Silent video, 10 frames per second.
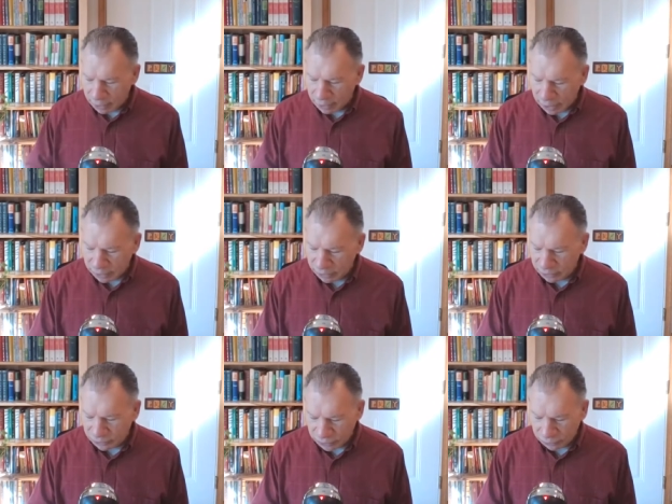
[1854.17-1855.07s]
a lot of
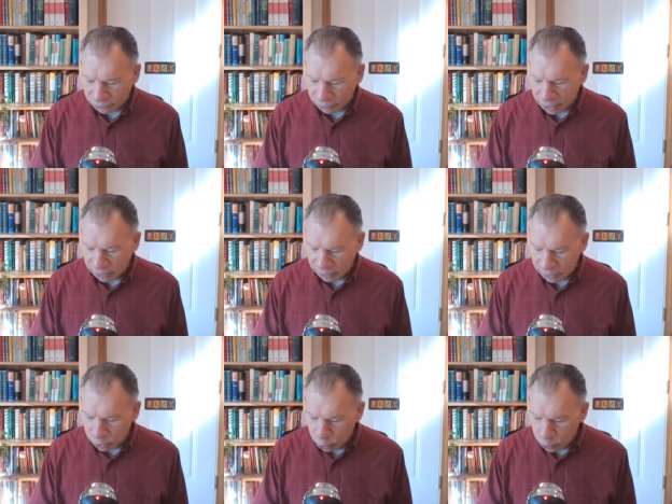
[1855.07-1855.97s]
these things are not
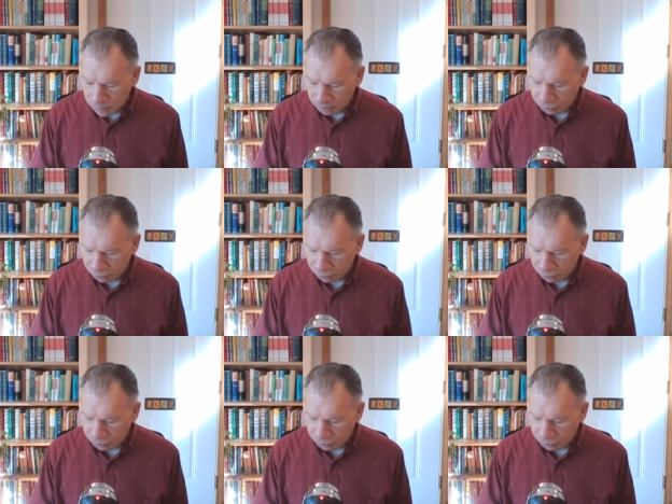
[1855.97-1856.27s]
new,